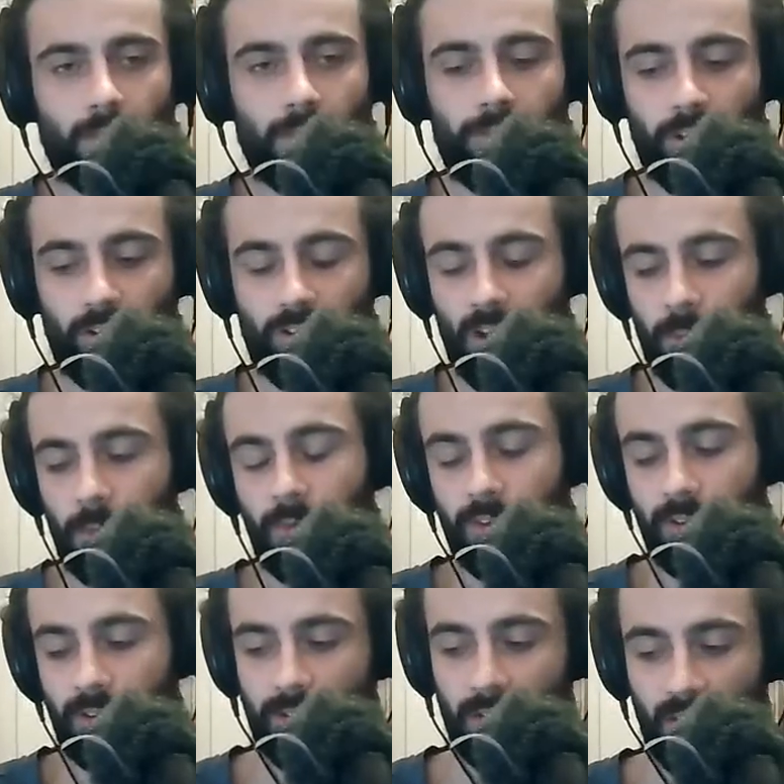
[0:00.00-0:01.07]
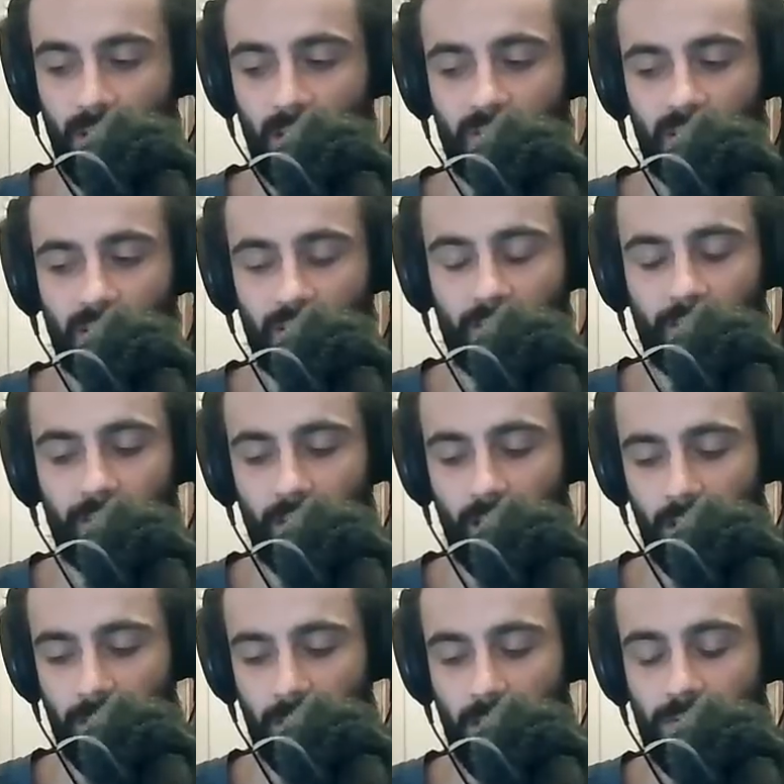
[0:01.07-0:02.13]
For example, the Dirties.
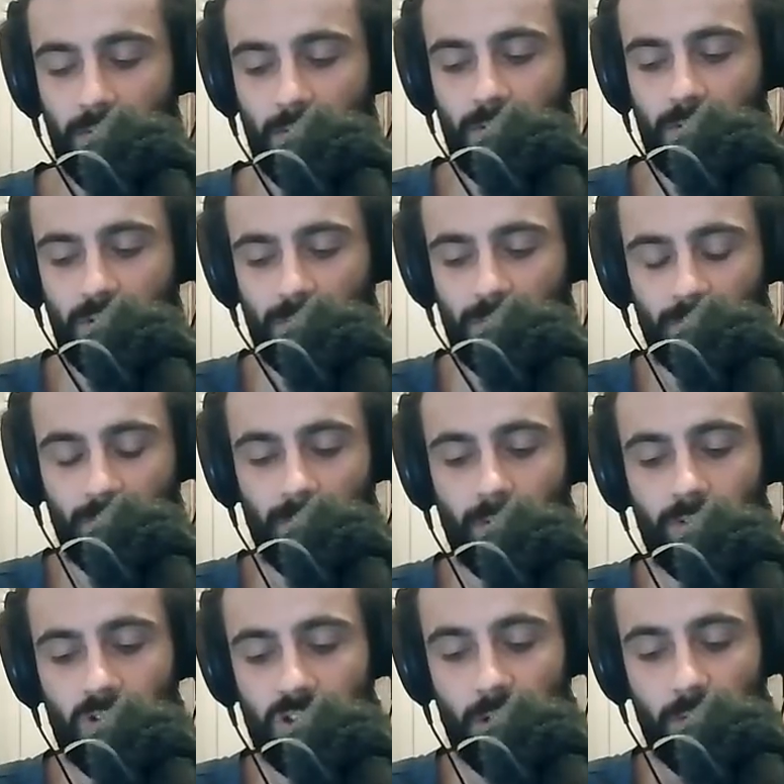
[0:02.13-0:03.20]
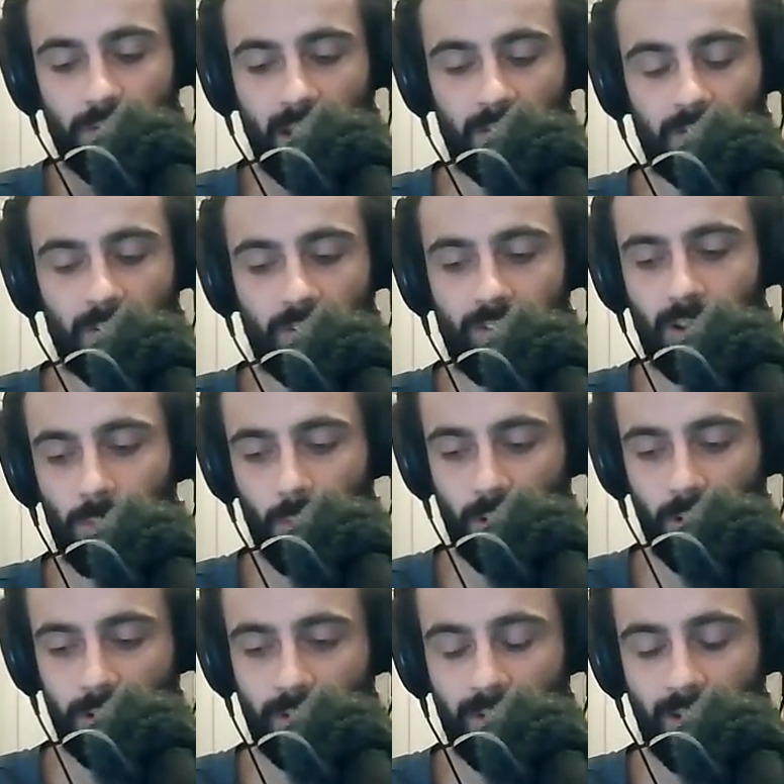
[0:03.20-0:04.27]
If you showed that to
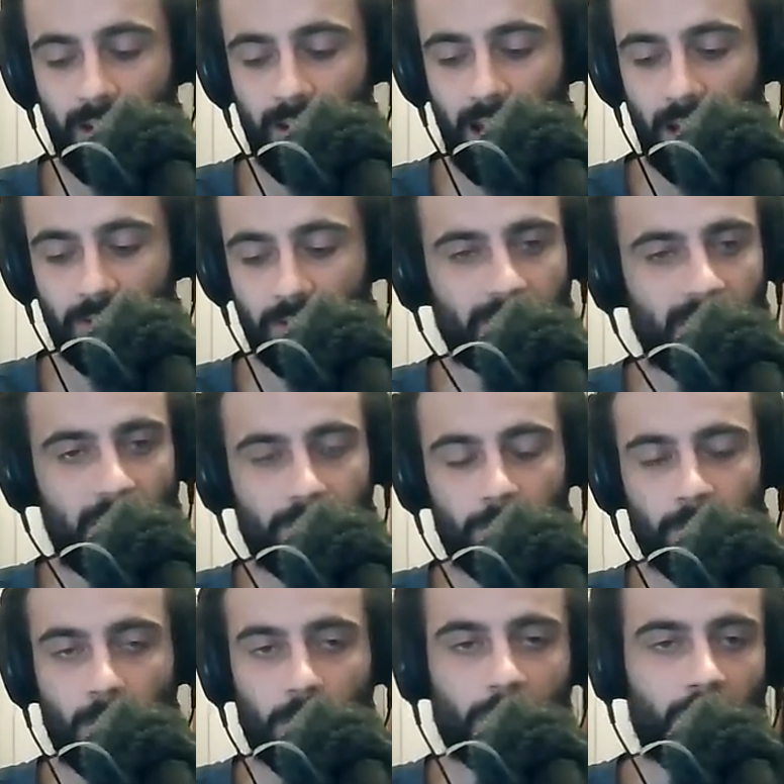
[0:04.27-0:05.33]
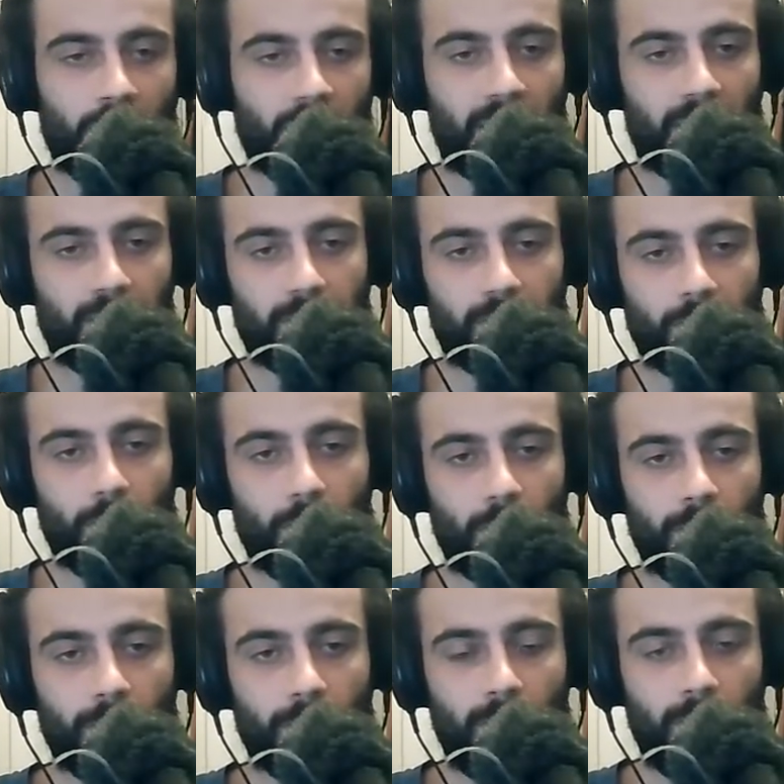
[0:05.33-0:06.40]
someone and gave them no context at all
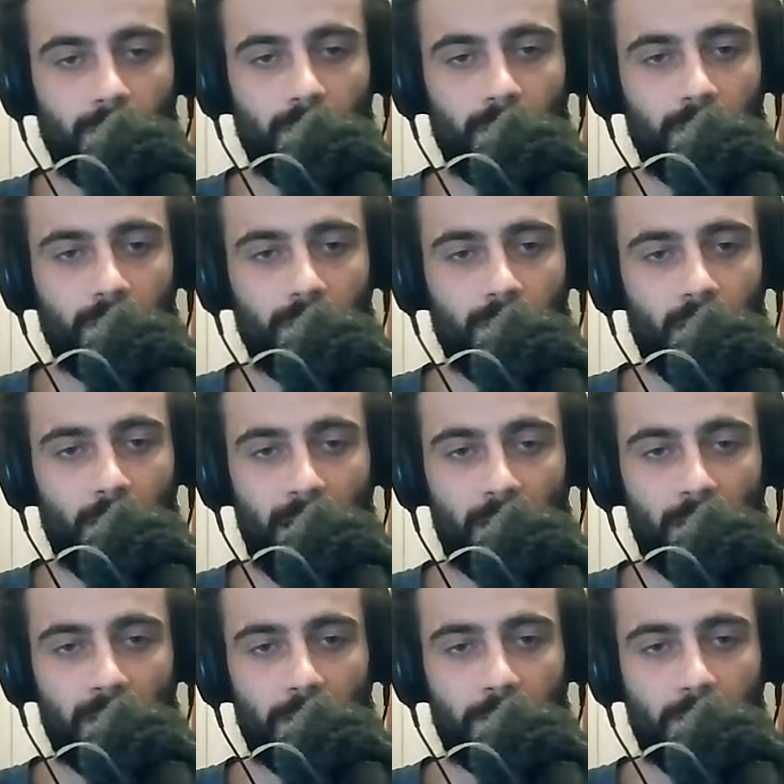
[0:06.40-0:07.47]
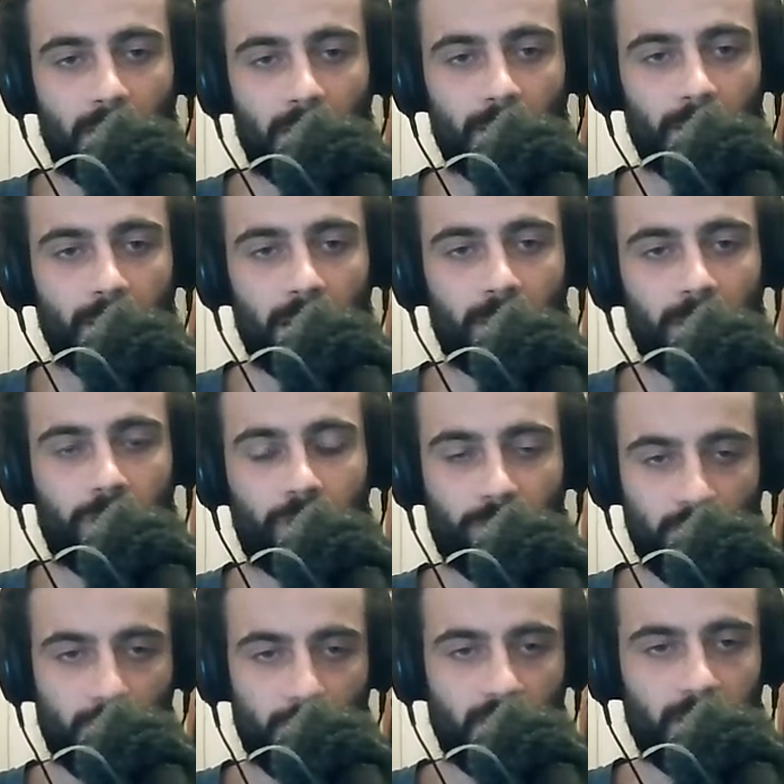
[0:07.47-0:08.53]
about it being like
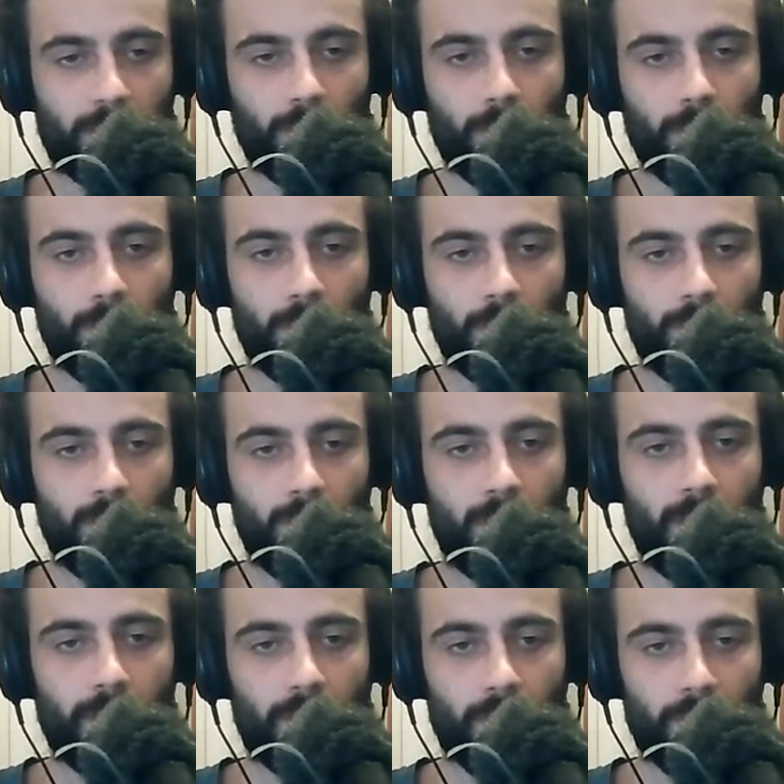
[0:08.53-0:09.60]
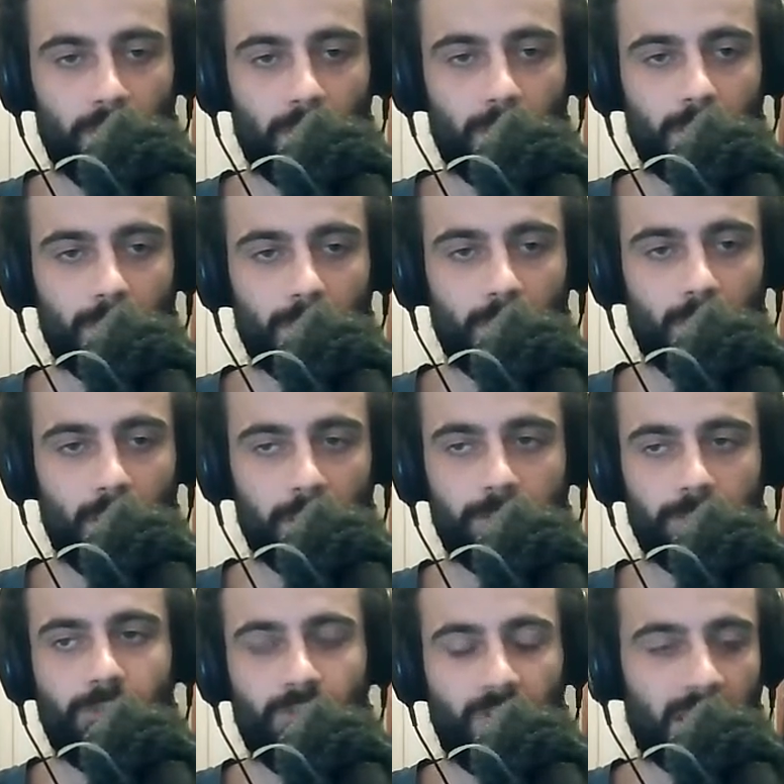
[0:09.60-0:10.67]
scripted or a
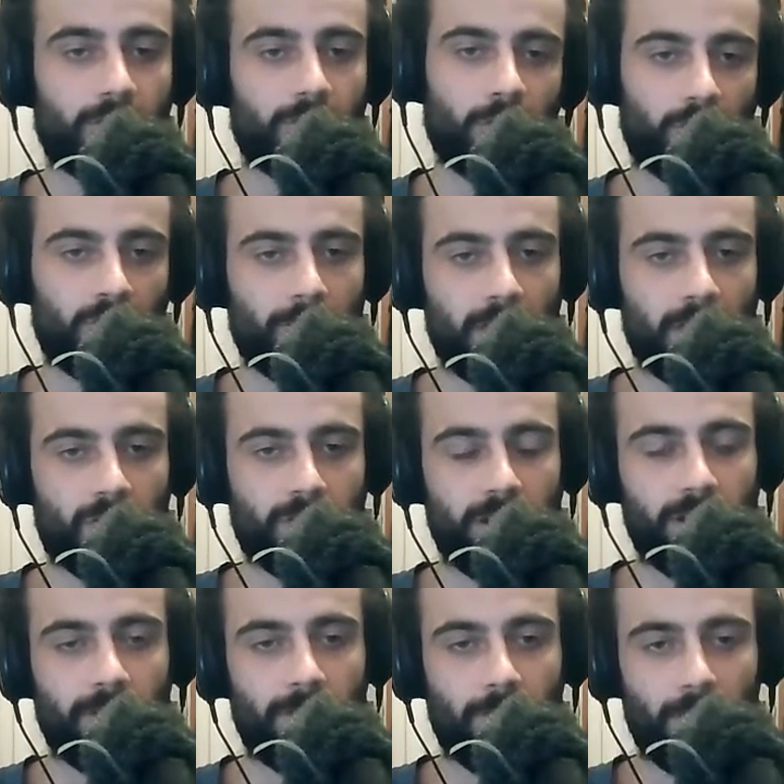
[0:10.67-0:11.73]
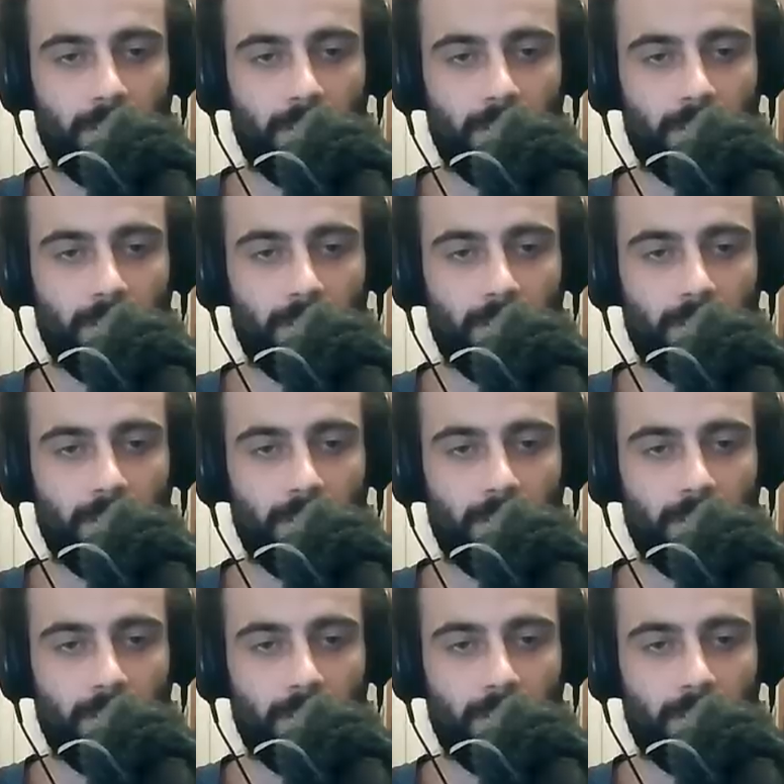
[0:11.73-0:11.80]
fake documentary.